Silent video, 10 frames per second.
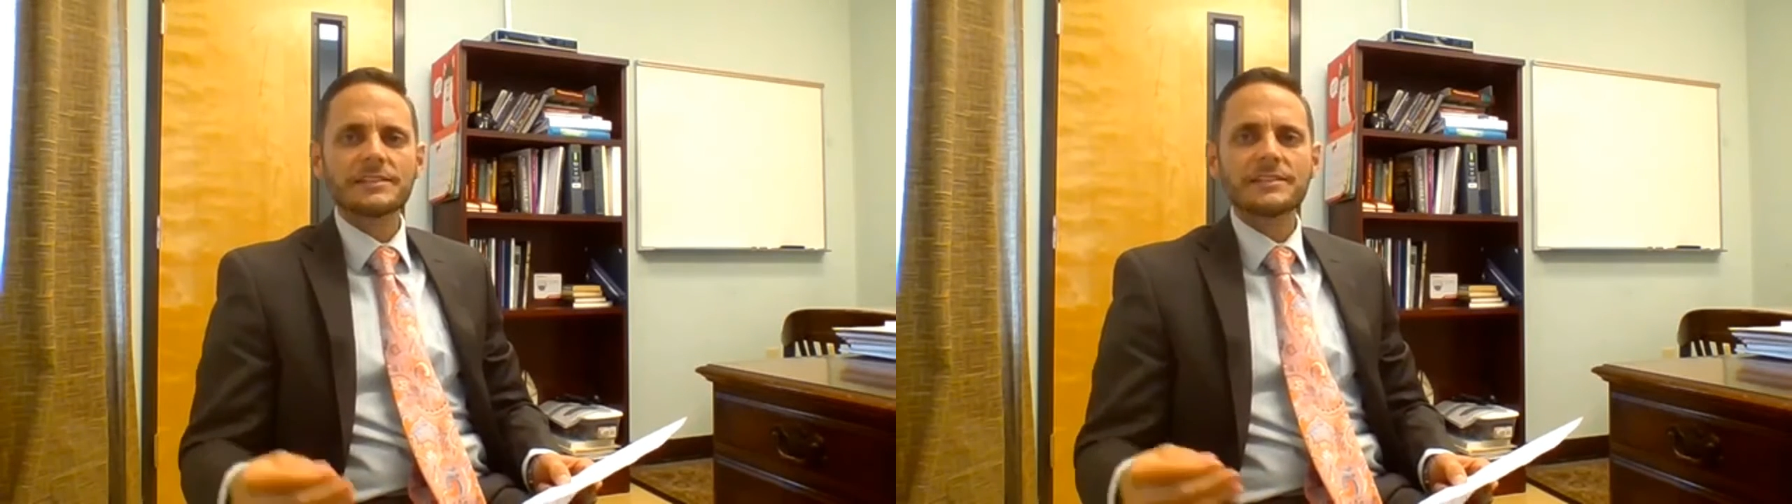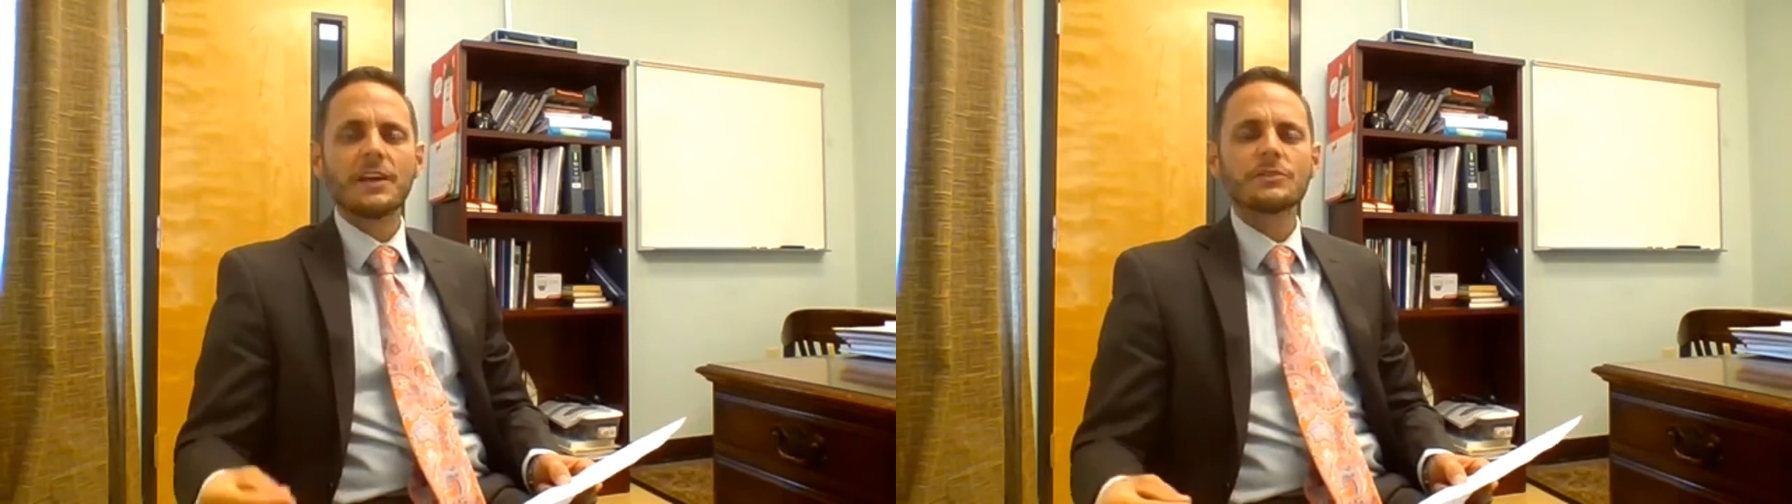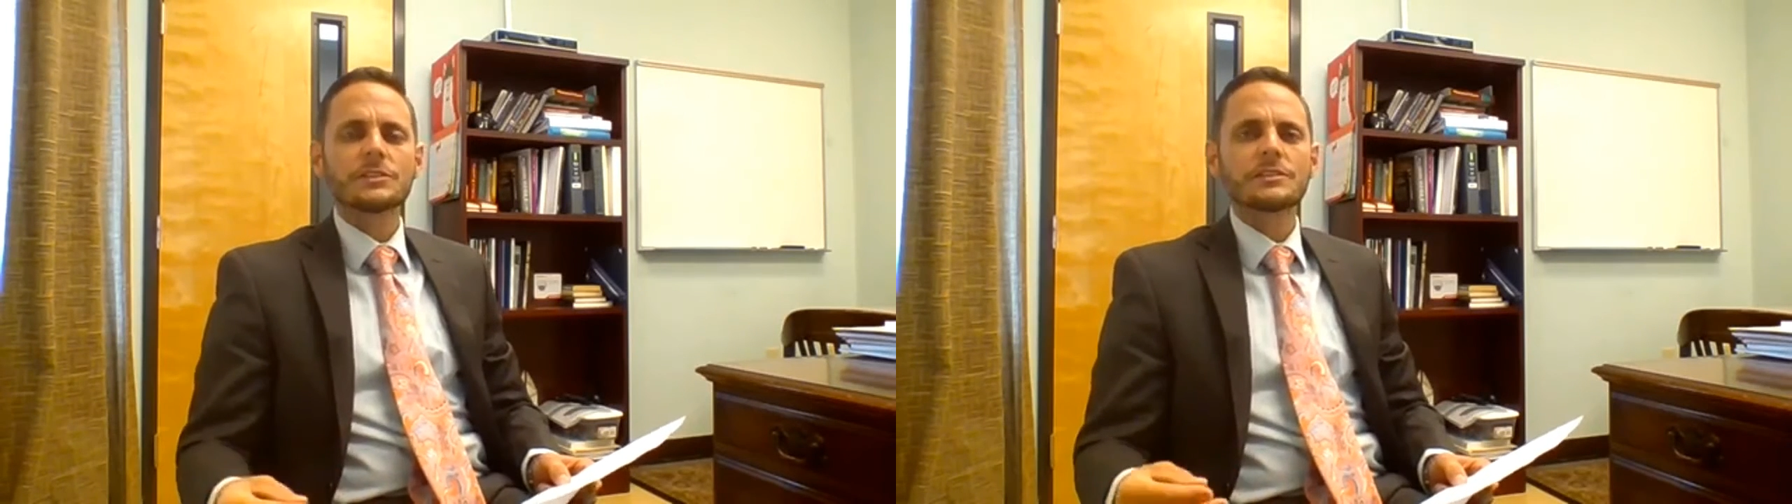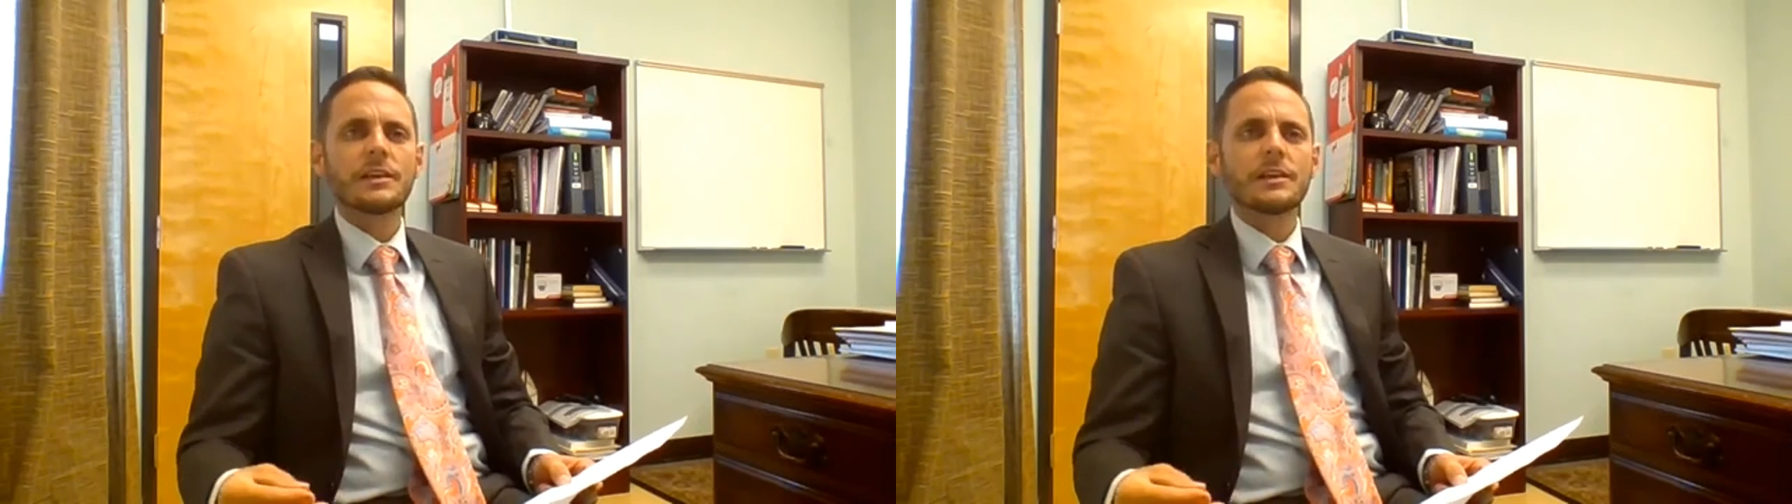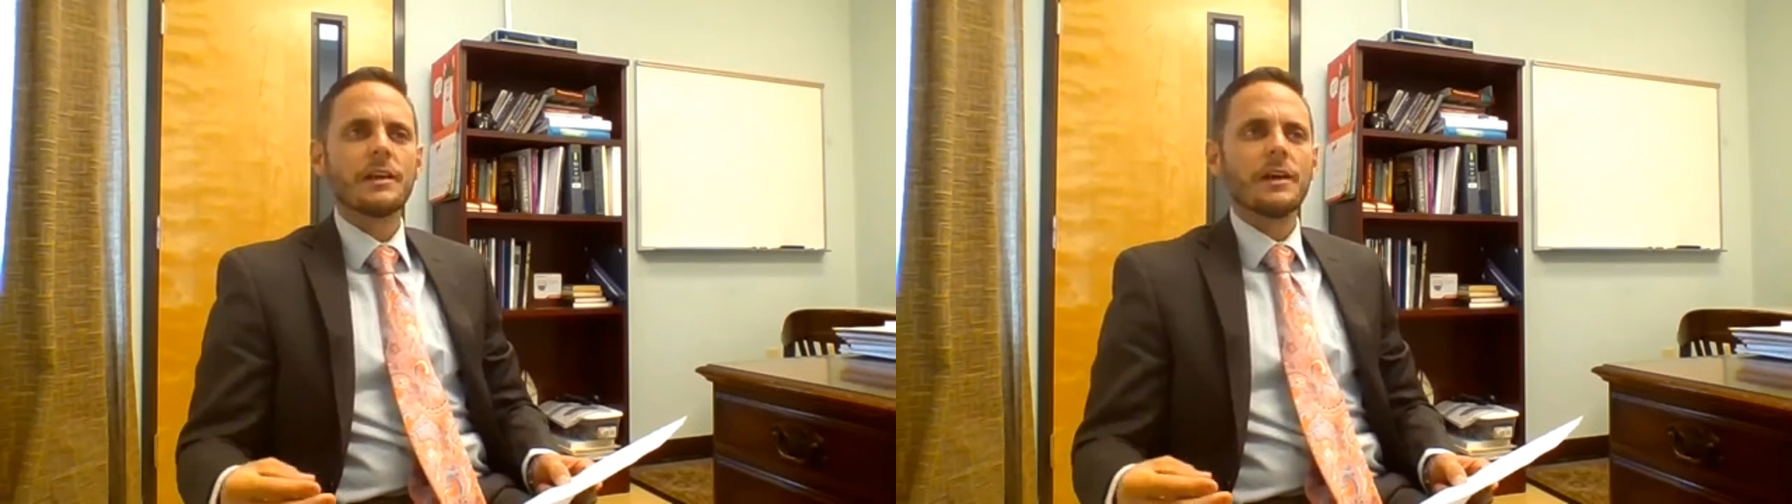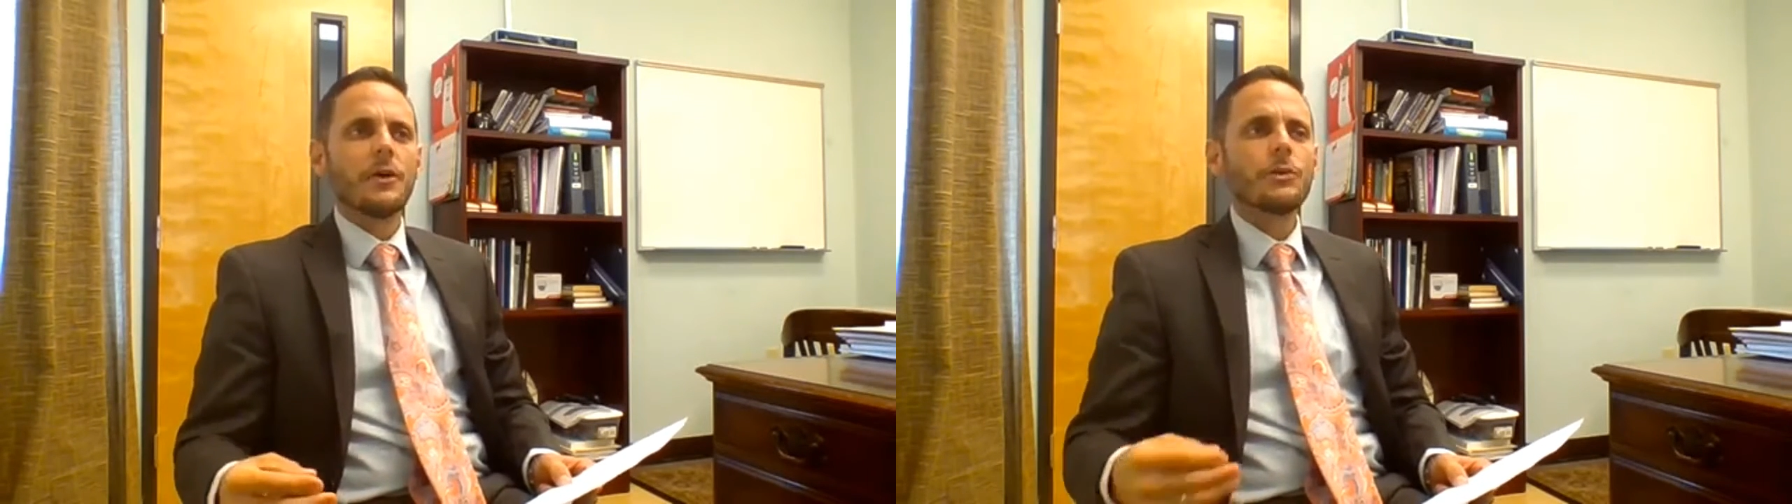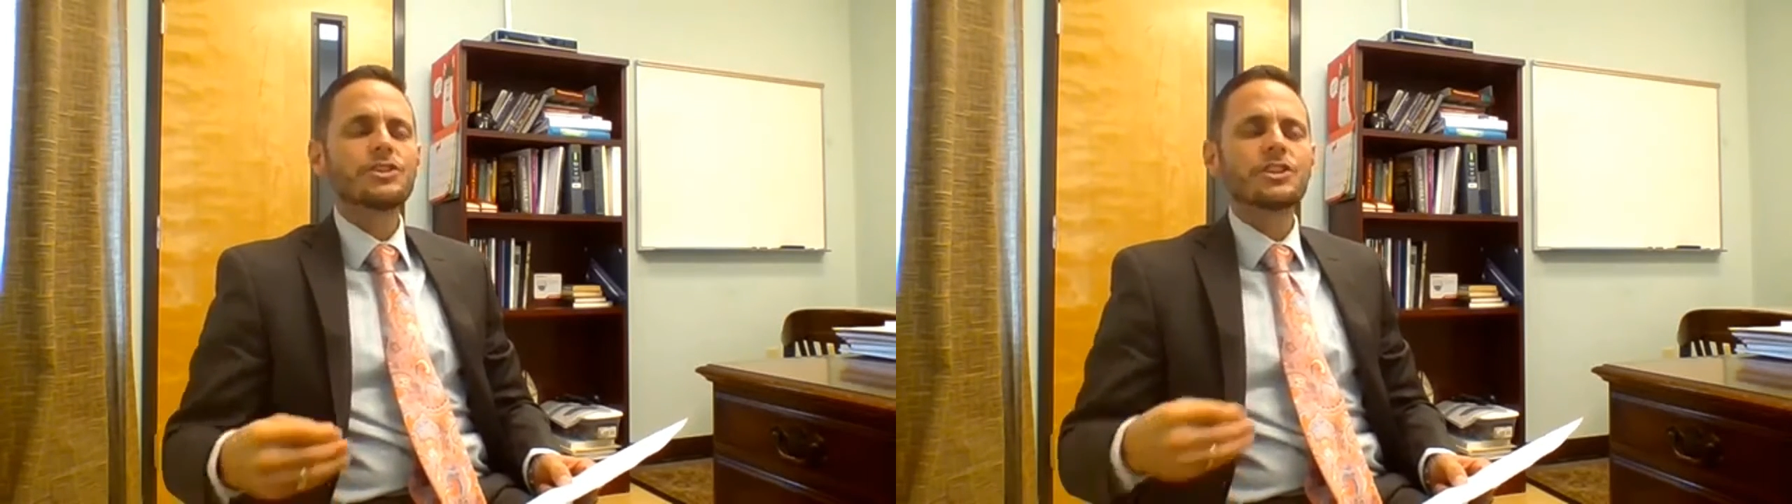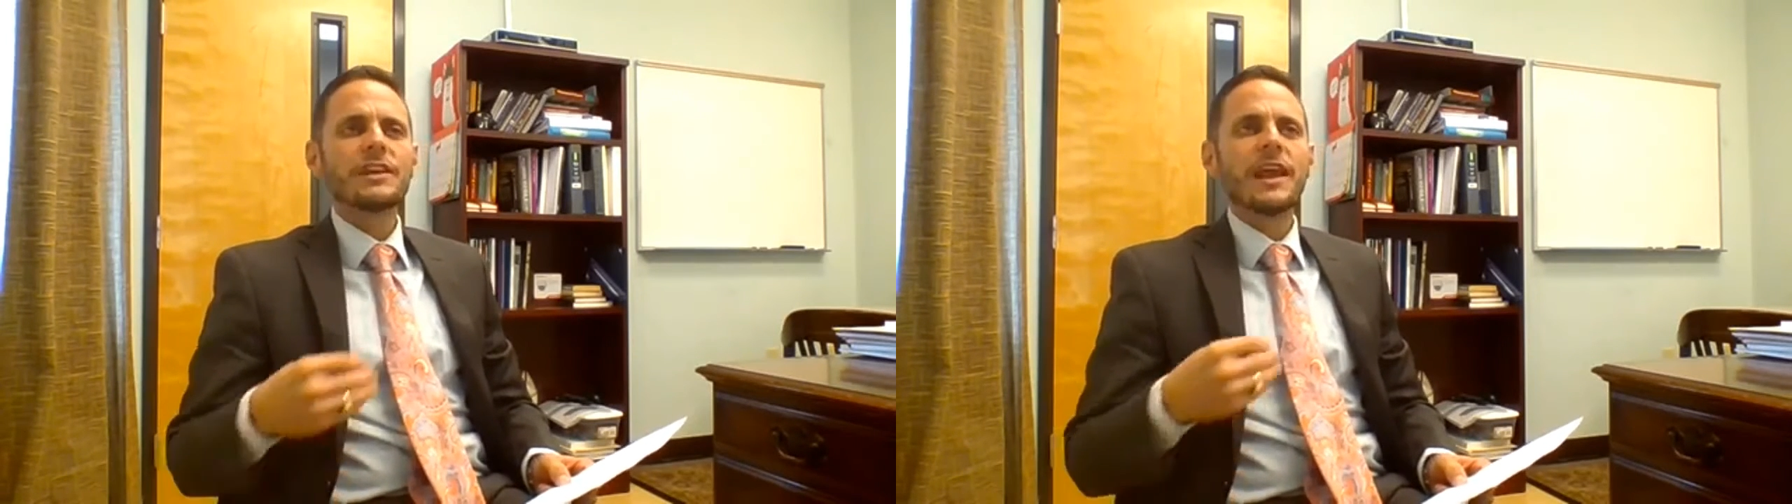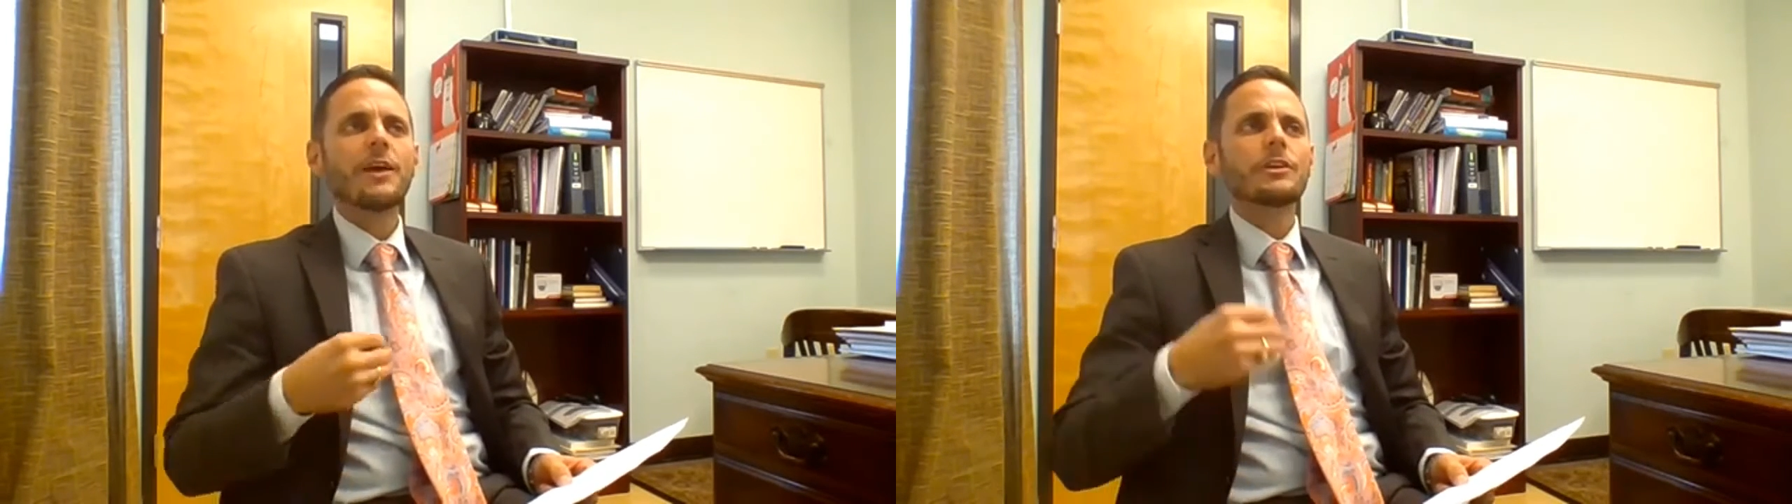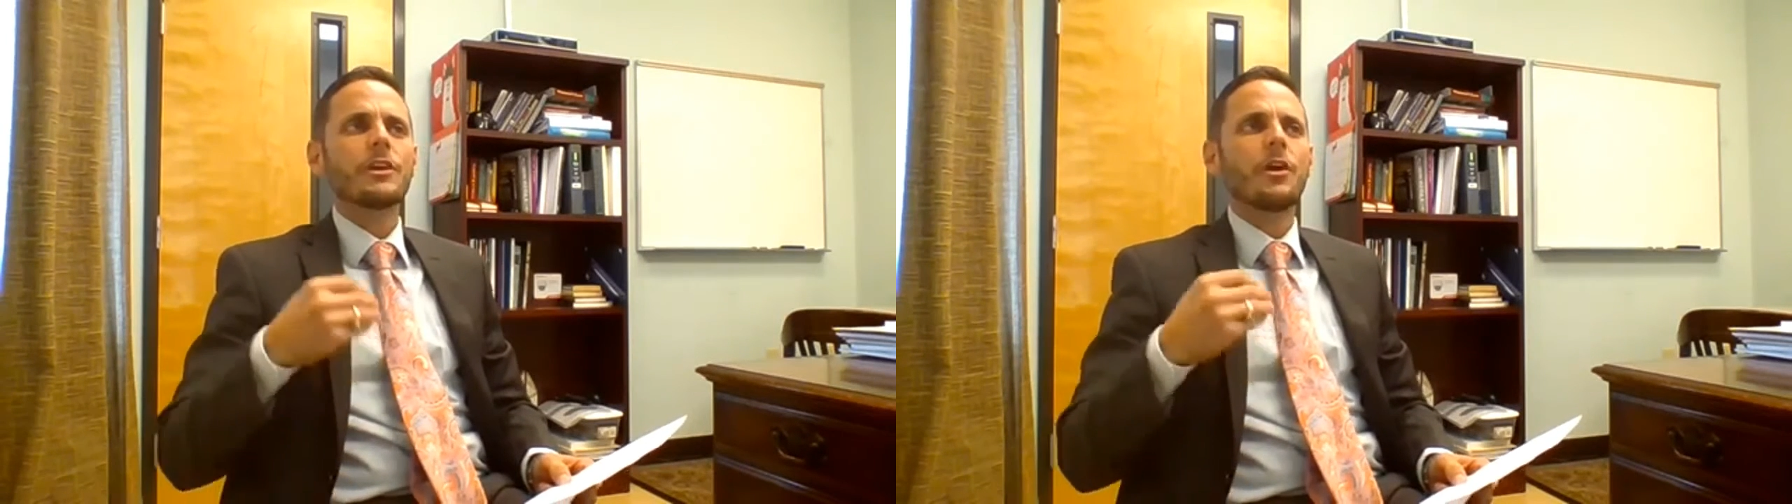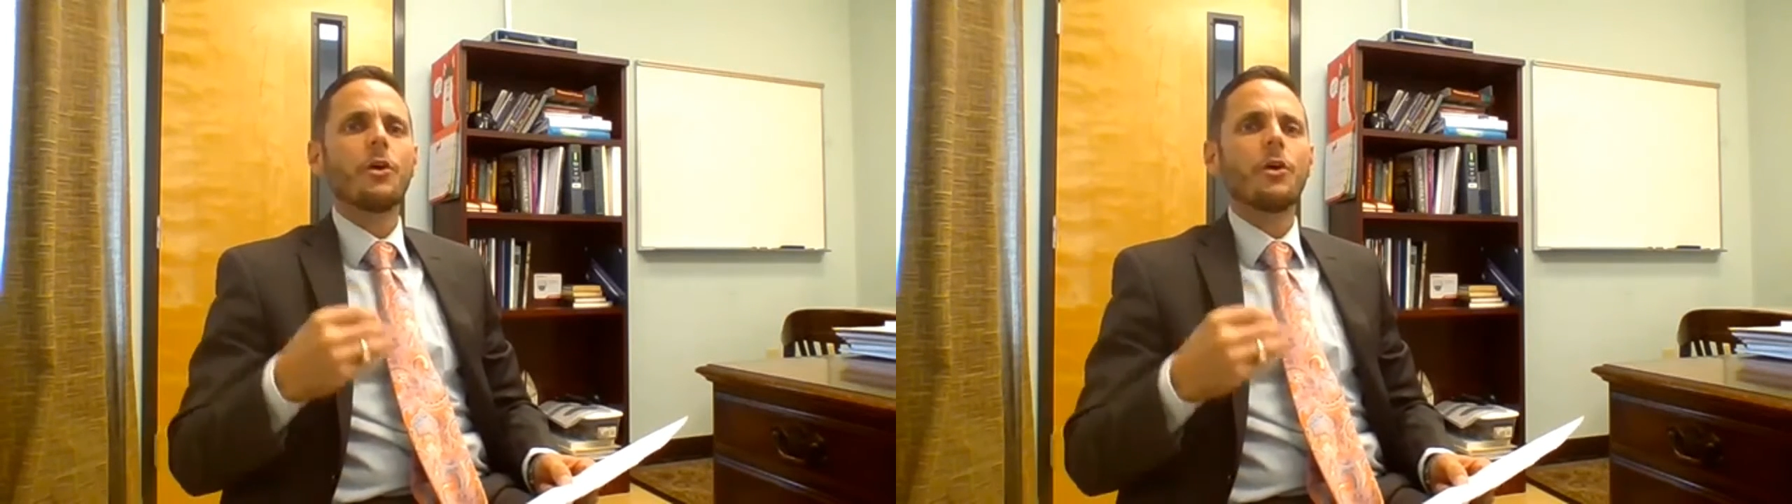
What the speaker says: It tells us that we should count it